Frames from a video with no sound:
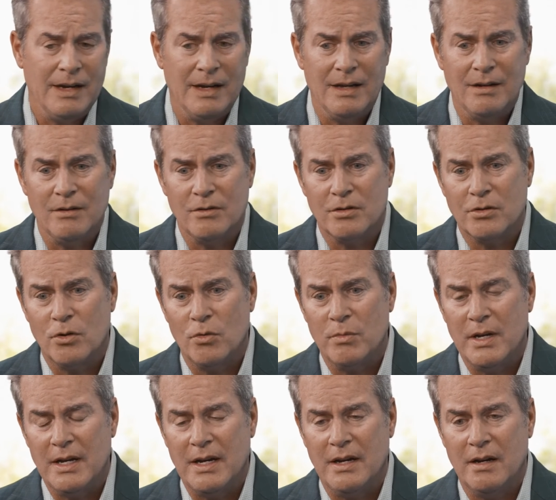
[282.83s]
and so
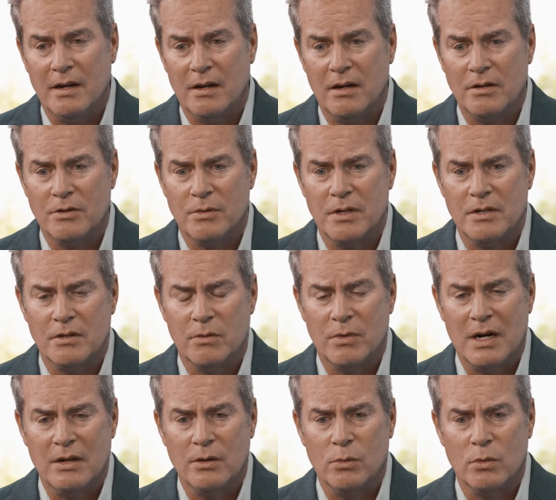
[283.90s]
many countries
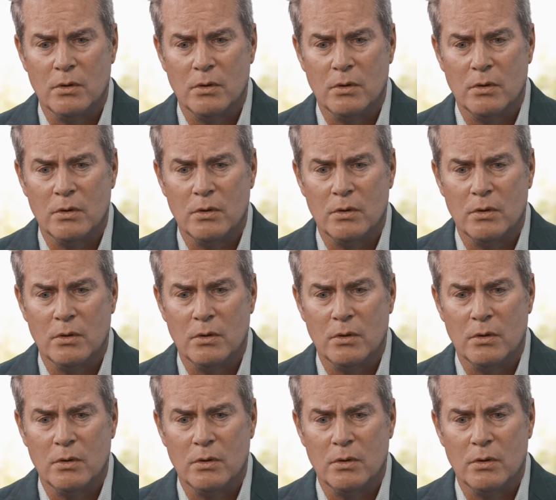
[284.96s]
around the